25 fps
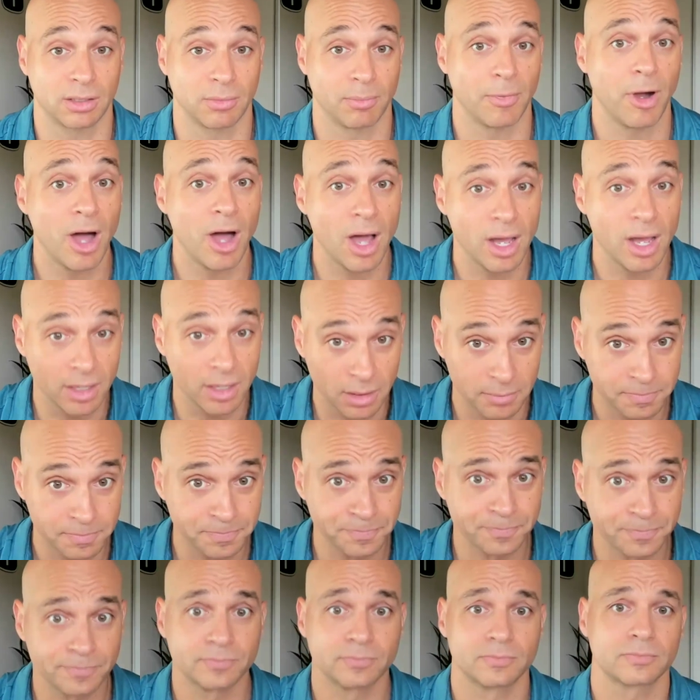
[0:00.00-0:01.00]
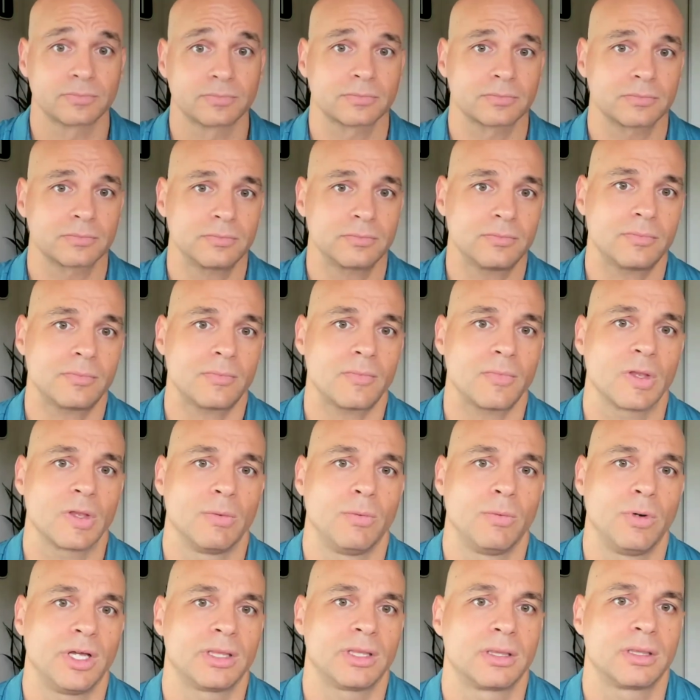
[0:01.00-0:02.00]
at the bottom
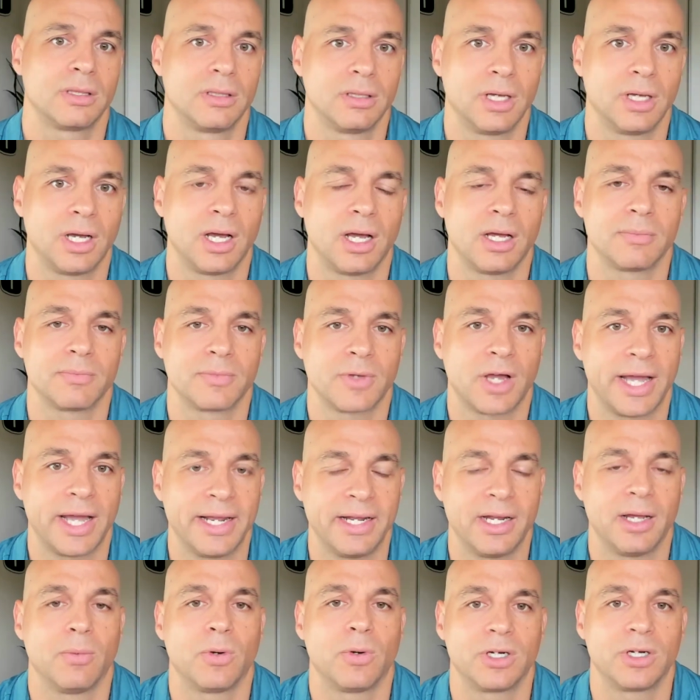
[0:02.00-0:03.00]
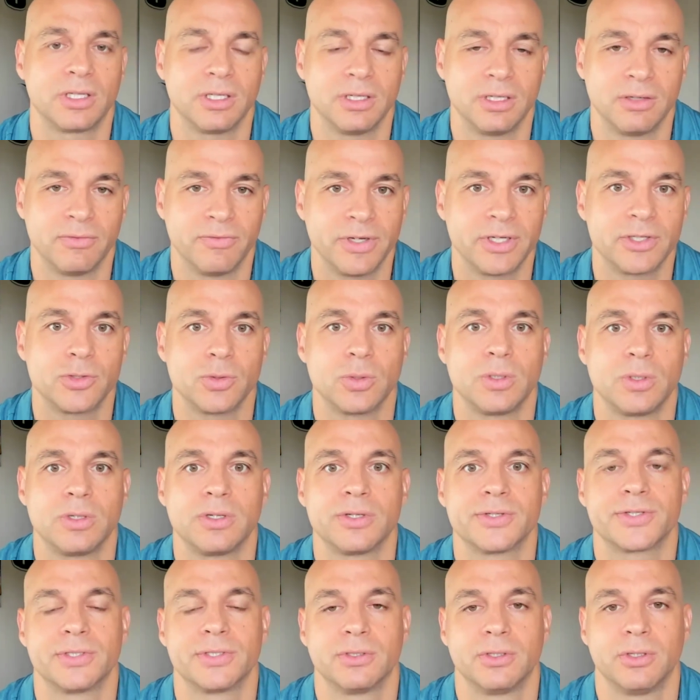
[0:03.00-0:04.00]
with high net worth
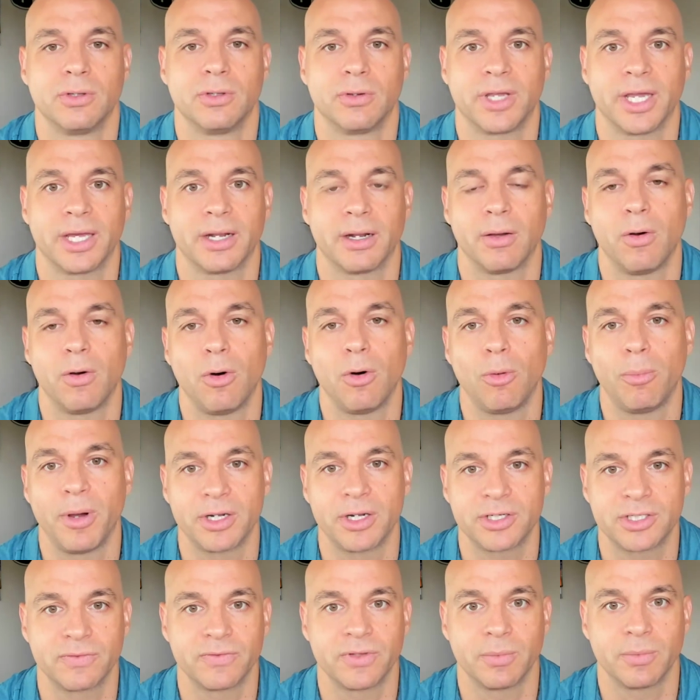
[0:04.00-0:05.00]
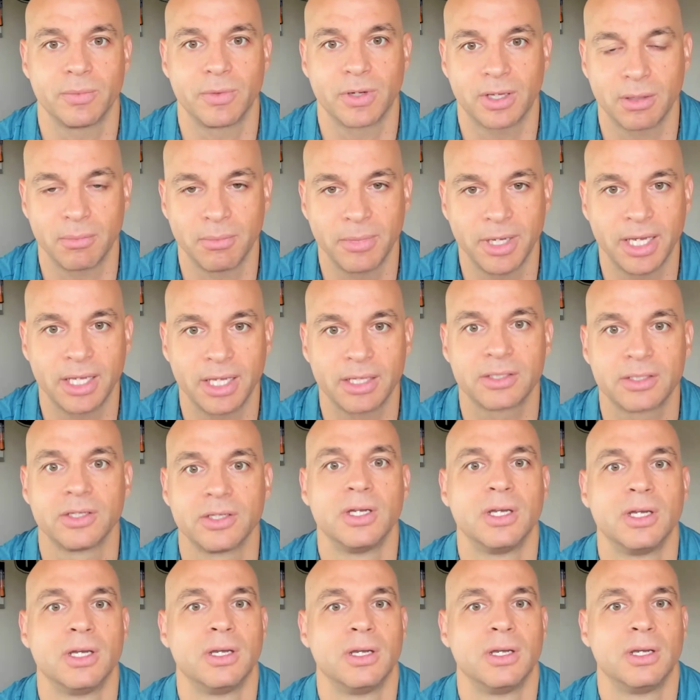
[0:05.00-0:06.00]
individuals. You get a whole bunch of them to commit.
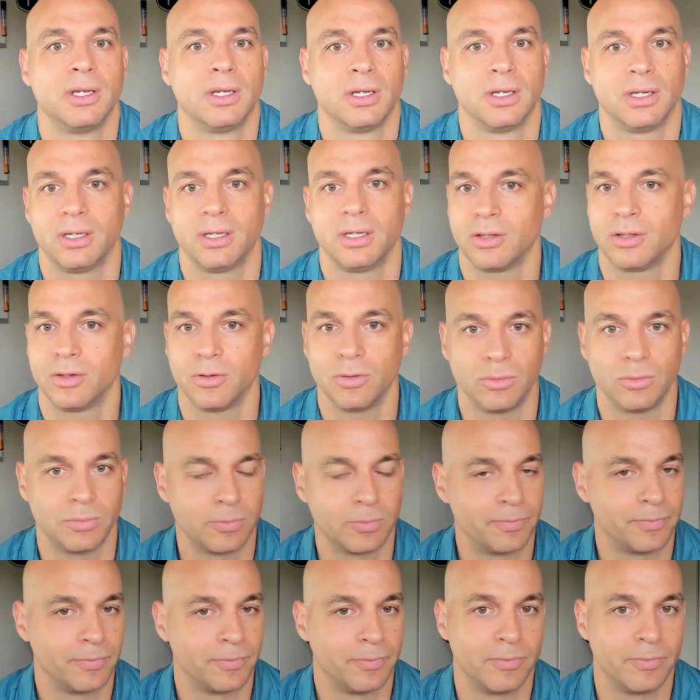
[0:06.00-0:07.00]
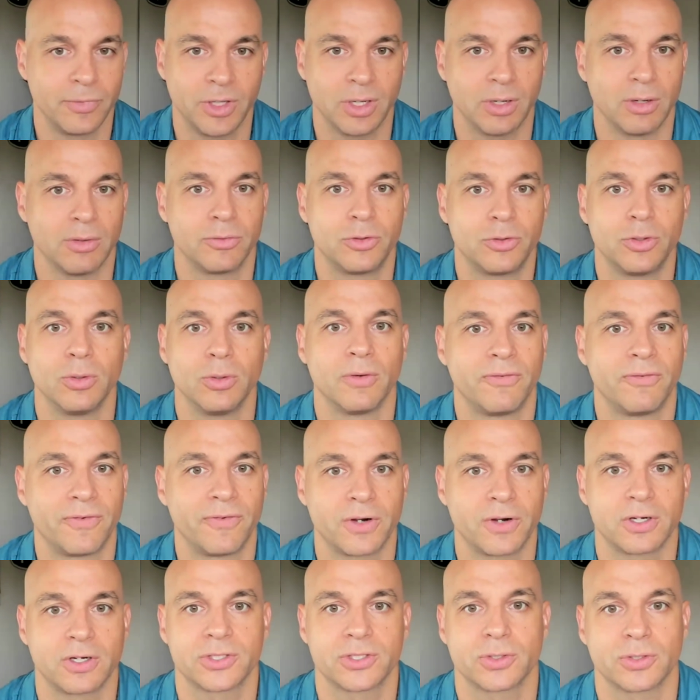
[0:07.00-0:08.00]
You do a
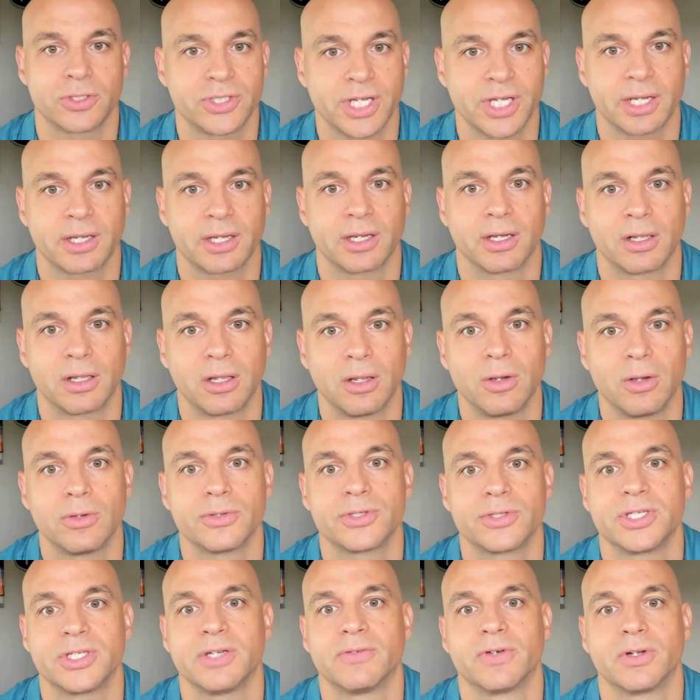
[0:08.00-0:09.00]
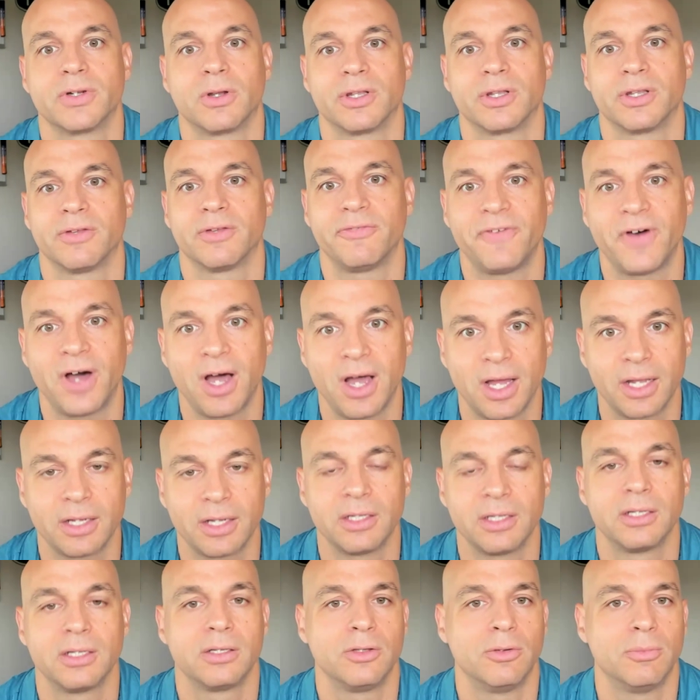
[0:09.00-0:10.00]
first or second close even on the
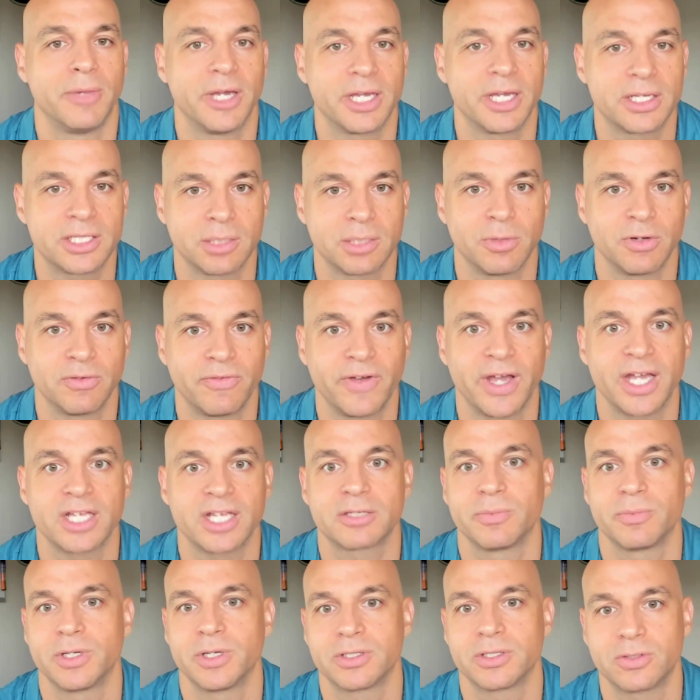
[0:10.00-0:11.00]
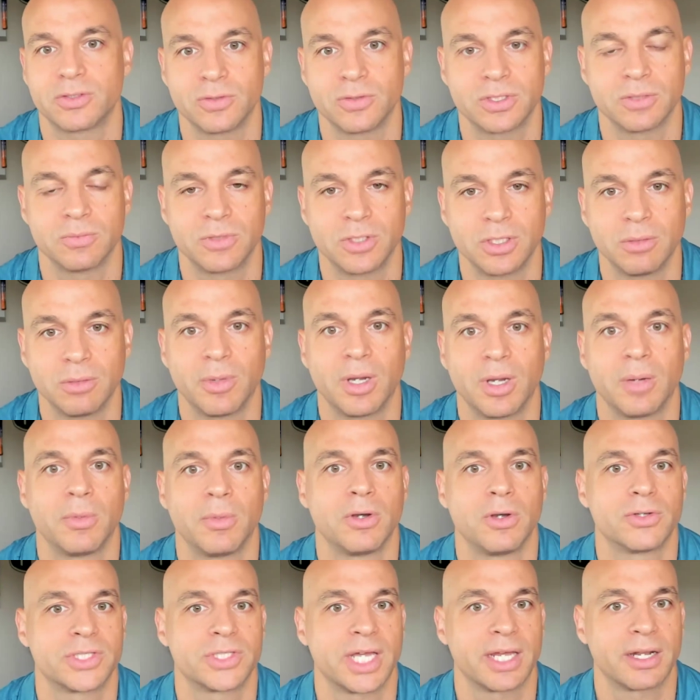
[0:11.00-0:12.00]
fund. You make some investments, do some deal
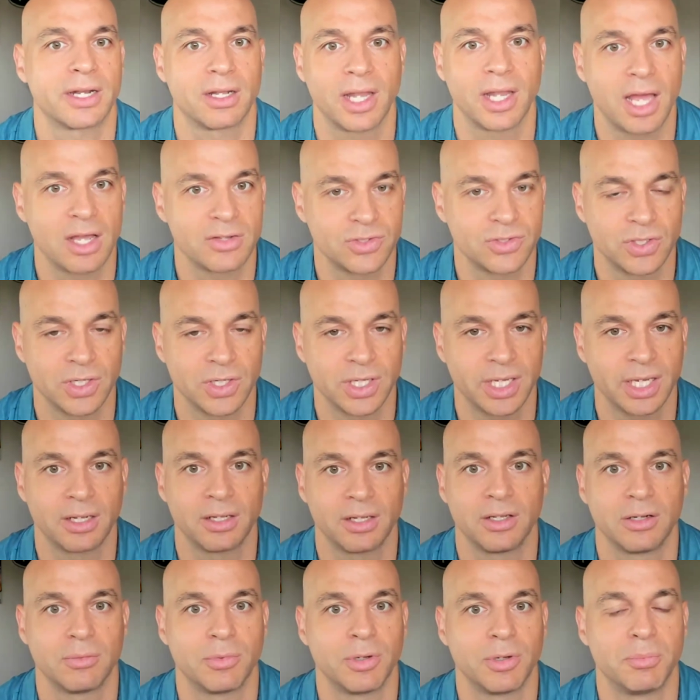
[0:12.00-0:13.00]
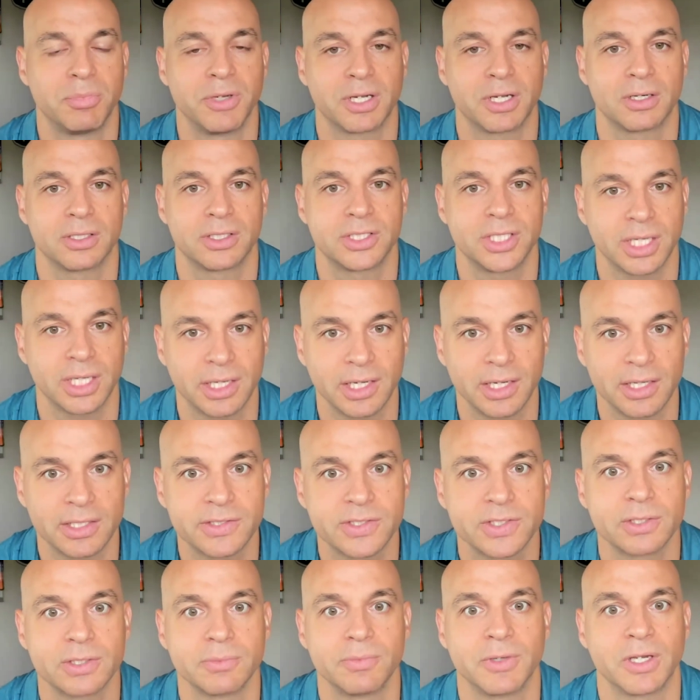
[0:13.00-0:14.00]
memos that allows you to get a little bit bigger
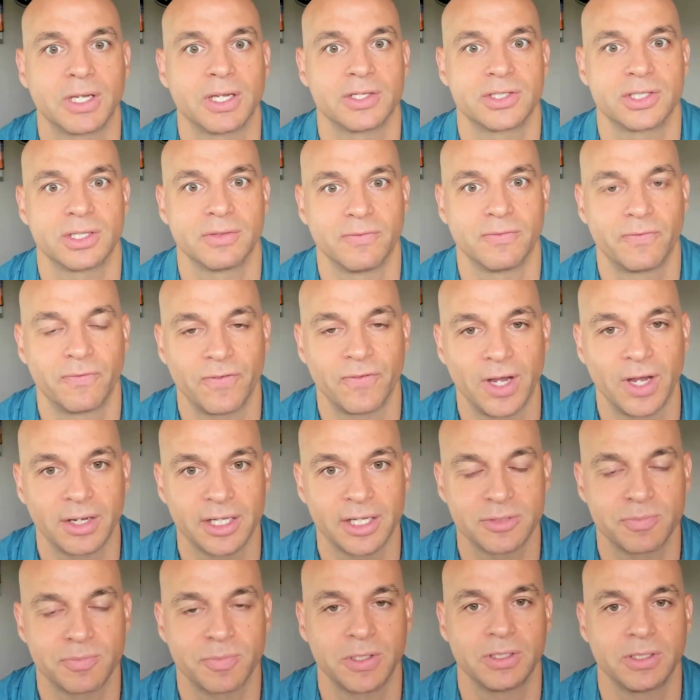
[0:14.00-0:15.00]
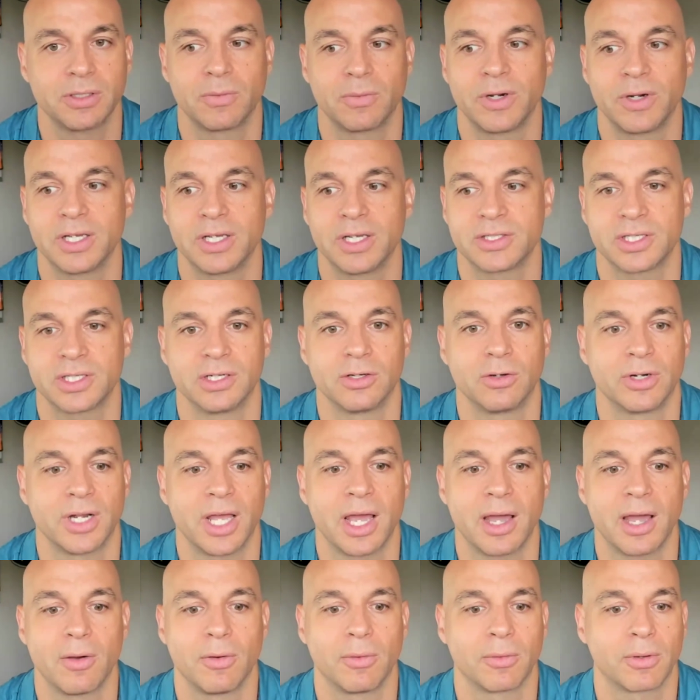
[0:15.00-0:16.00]
tickets because the fund is being de-risked, and you're
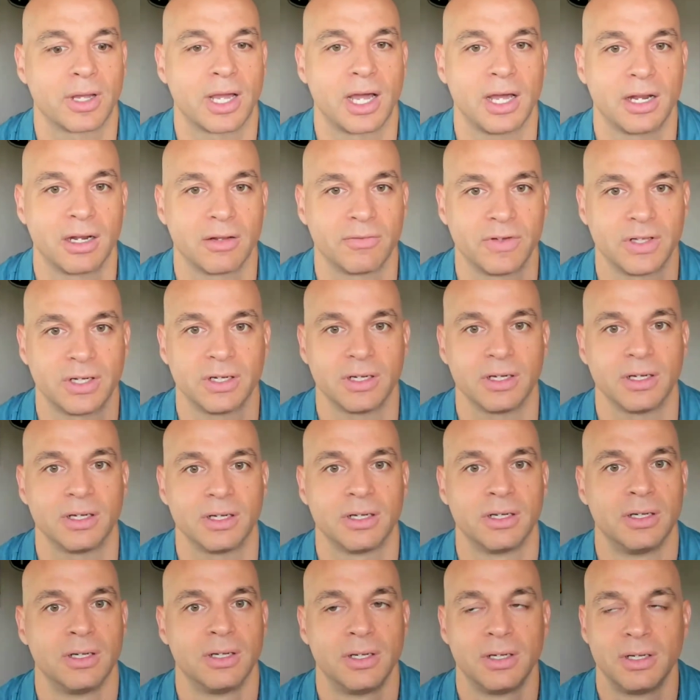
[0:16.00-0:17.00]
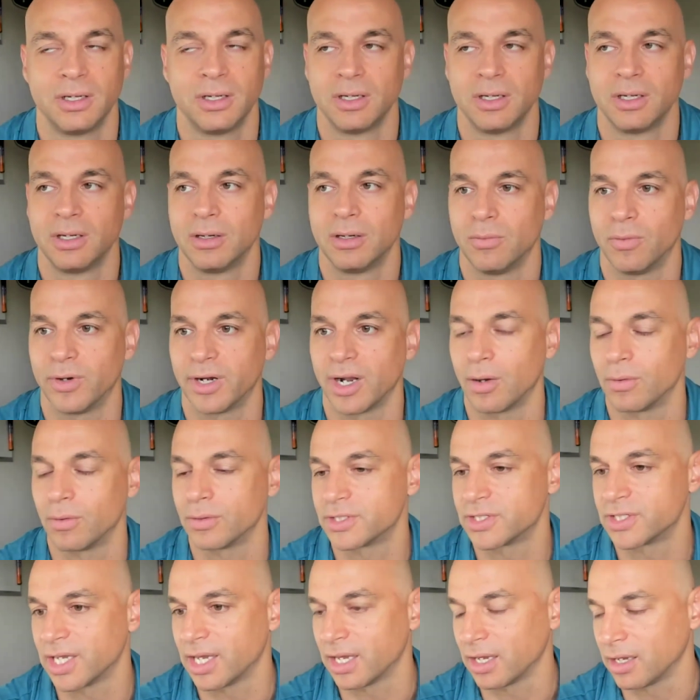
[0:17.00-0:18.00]
now kind of in a what I
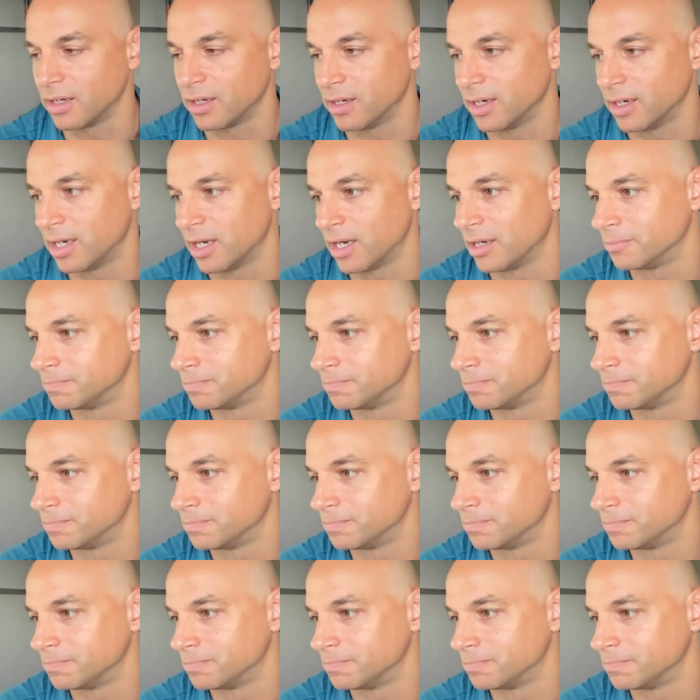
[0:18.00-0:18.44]
would say,